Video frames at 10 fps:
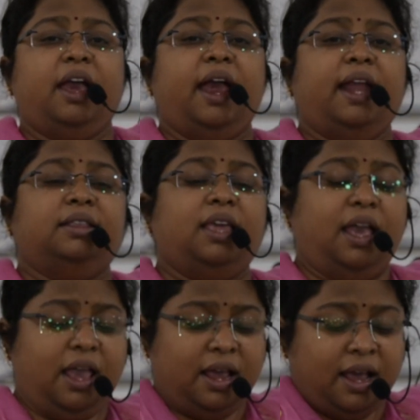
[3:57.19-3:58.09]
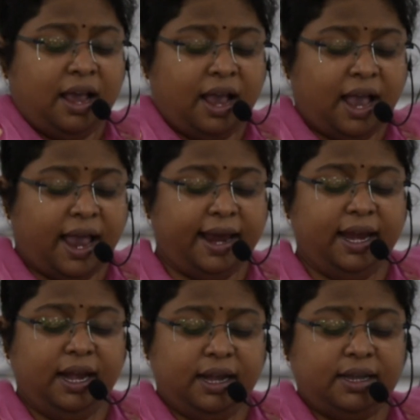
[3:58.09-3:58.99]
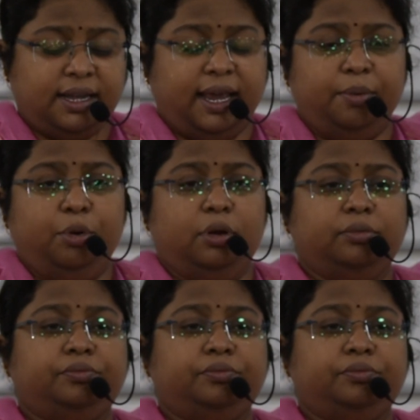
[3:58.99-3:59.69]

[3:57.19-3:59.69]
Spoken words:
At the high table.